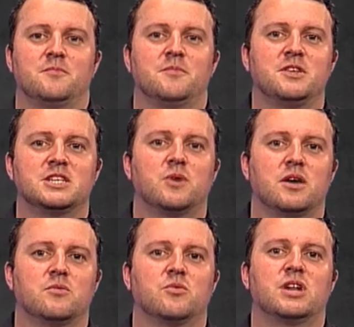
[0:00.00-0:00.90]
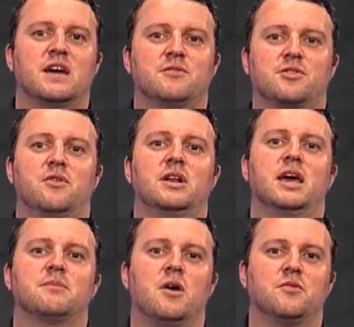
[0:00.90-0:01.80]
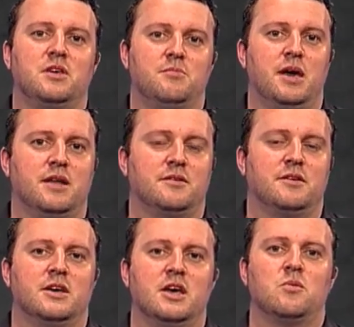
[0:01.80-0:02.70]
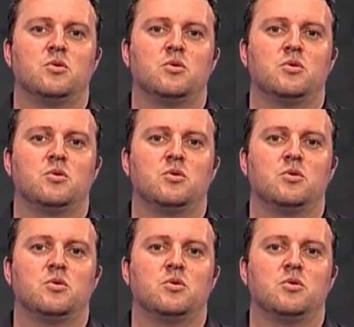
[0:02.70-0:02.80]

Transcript: this week we're going to have a 3-leg multi-bet. We're